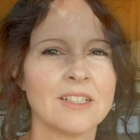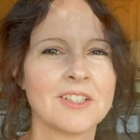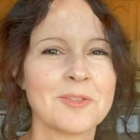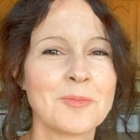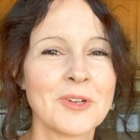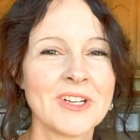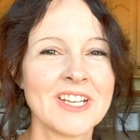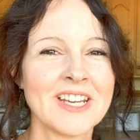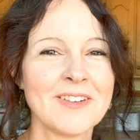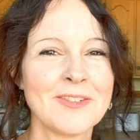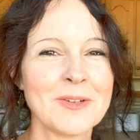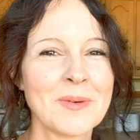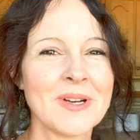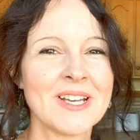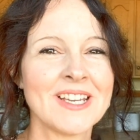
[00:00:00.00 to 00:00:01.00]
Good morning,
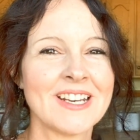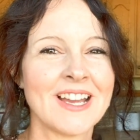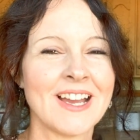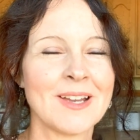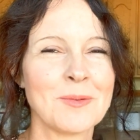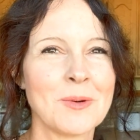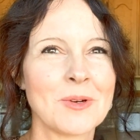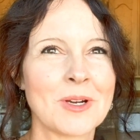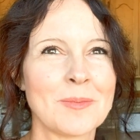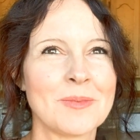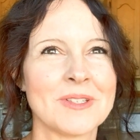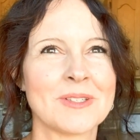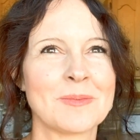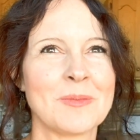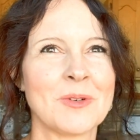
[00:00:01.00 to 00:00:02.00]
everyone. I woke
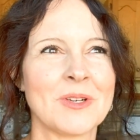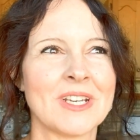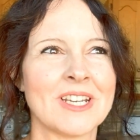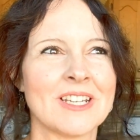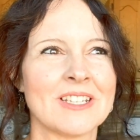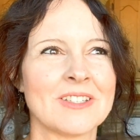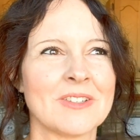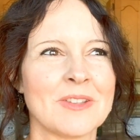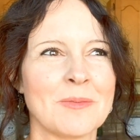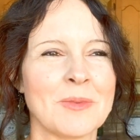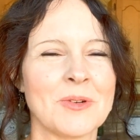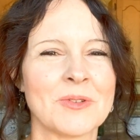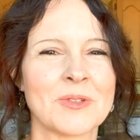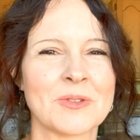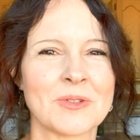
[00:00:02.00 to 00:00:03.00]
up this morning to the
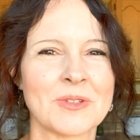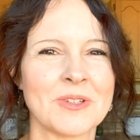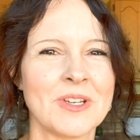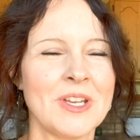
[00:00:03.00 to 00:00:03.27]
most